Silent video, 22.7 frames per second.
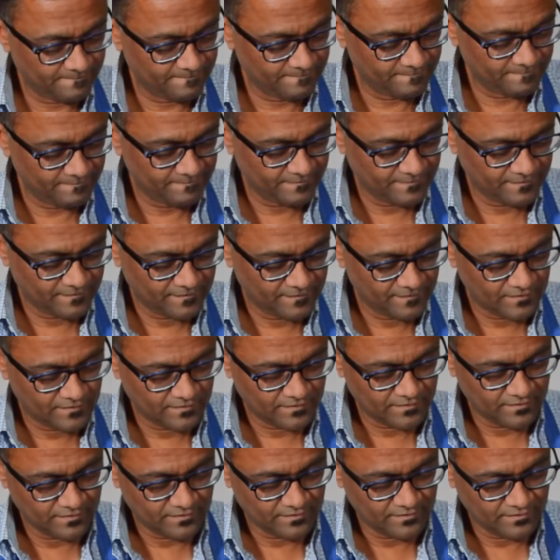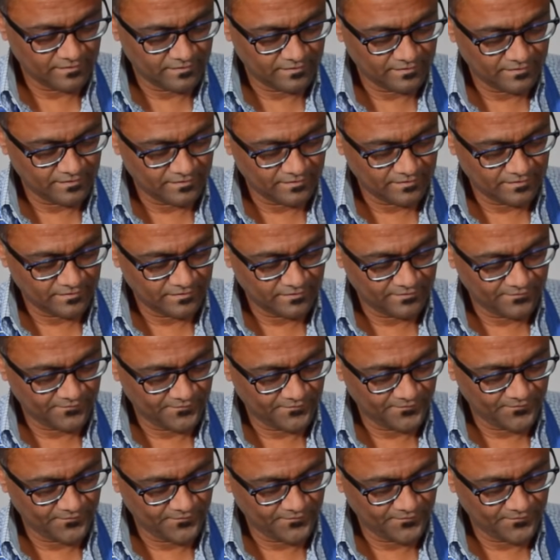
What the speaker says: Nothing is said.